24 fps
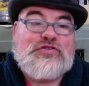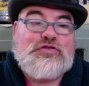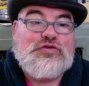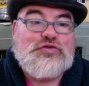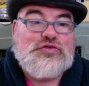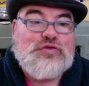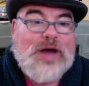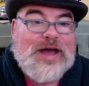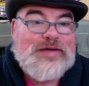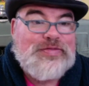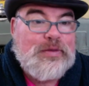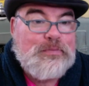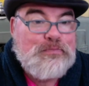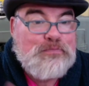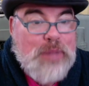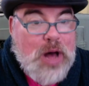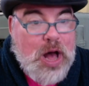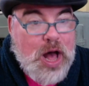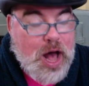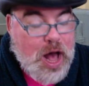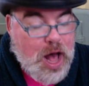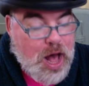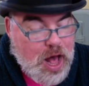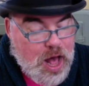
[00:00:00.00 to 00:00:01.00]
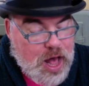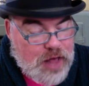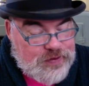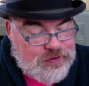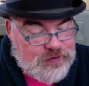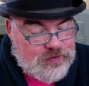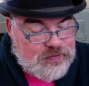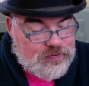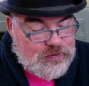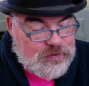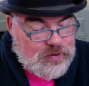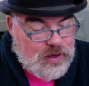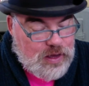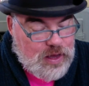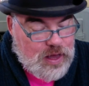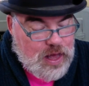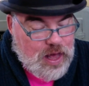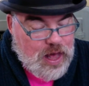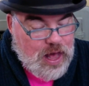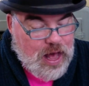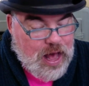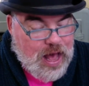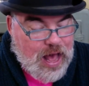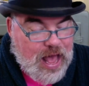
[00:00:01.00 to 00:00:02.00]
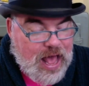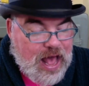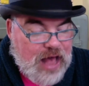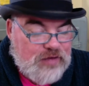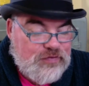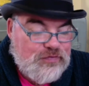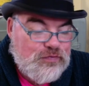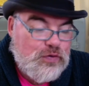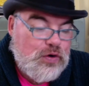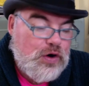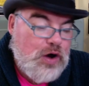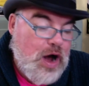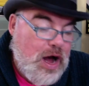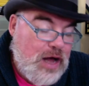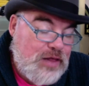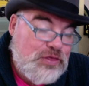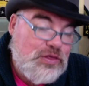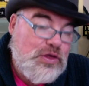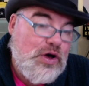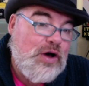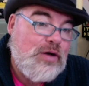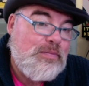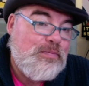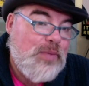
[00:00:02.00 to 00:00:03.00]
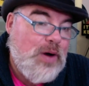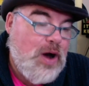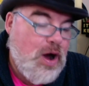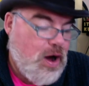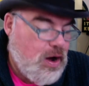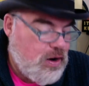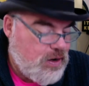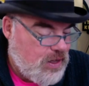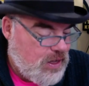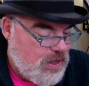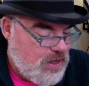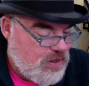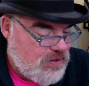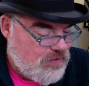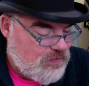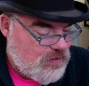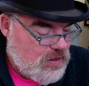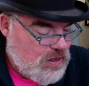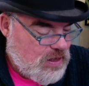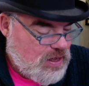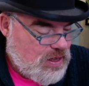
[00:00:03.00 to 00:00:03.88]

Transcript: to drive the bus. I asked for hot dog parties.